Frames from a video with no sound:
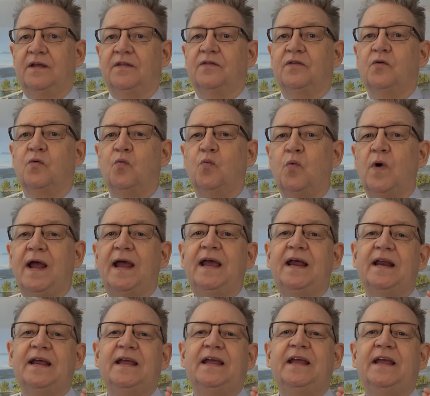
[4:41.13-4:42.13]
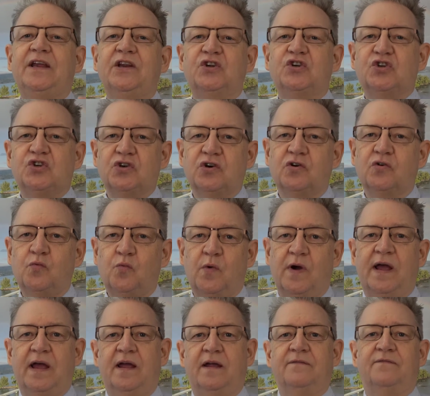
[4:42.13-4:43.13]
The way to inch your
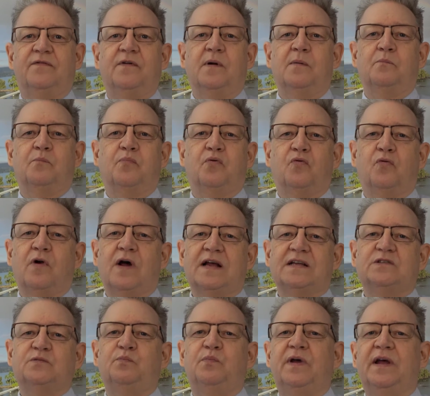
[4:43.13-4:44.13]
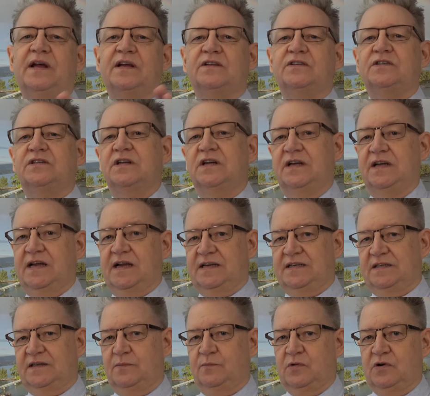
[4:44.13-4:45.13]
way from prospect to
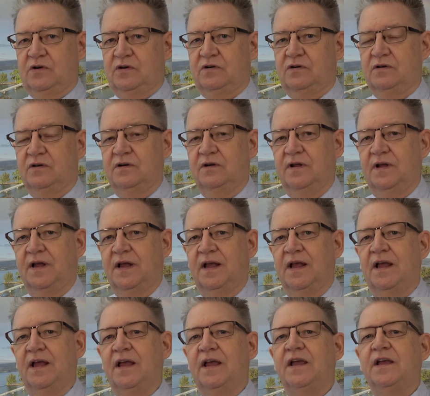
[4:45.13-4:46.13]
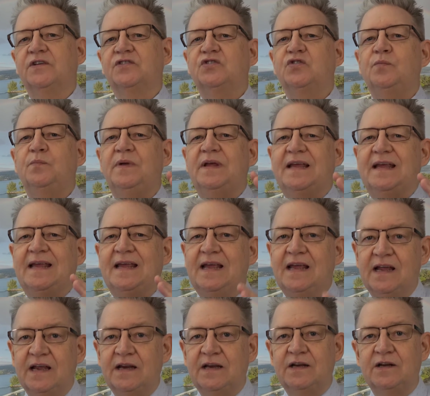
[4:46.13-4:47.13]
customer is to
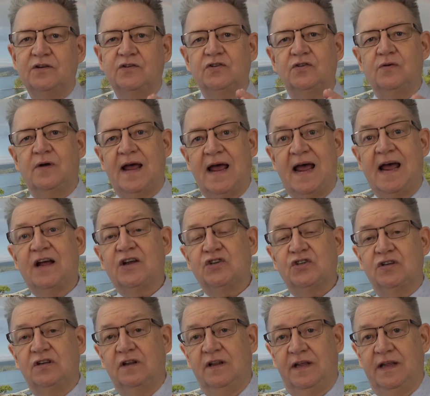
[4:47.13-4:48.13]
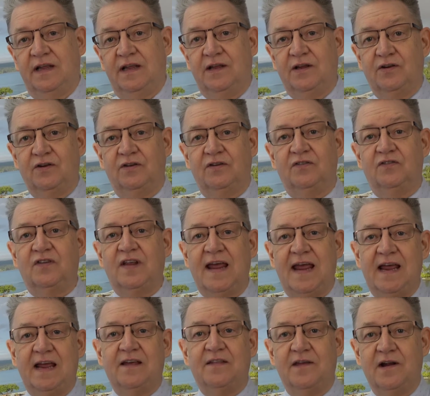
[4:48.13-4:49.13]
begin to actually
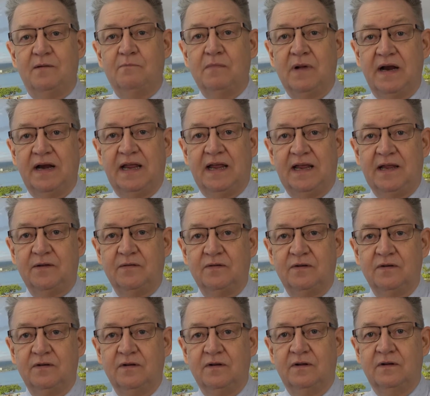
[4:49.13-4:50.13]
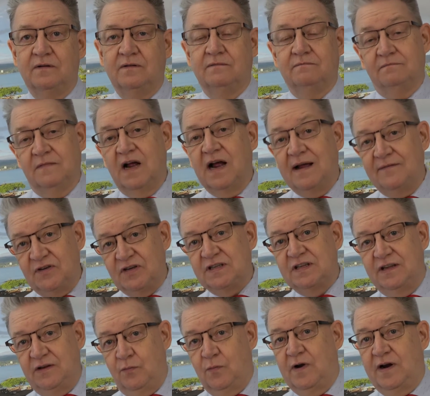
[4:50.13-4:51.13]
take their money.
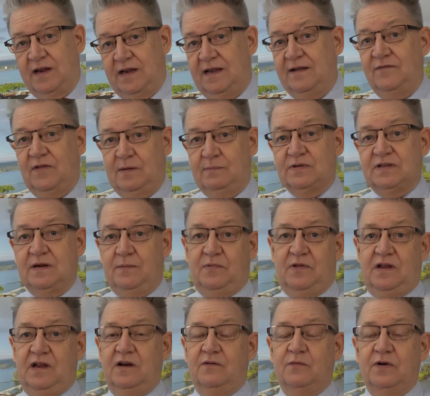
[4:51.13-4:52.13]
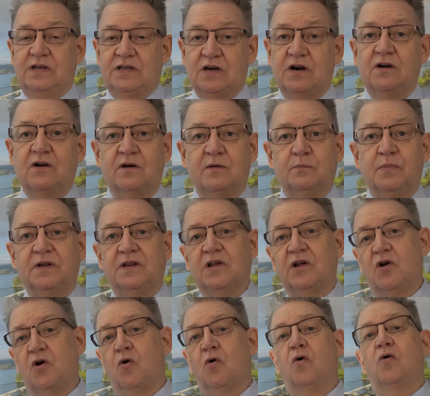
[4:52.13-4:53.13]
Obviously, you want to give them something in return, but the
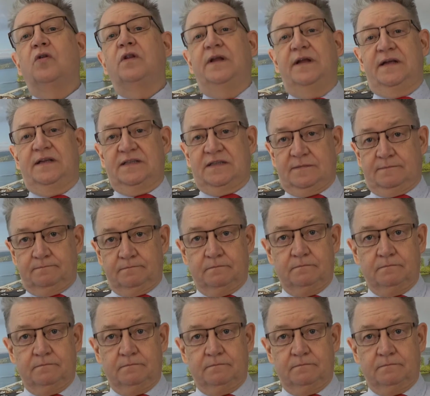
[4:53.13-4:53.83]
goal is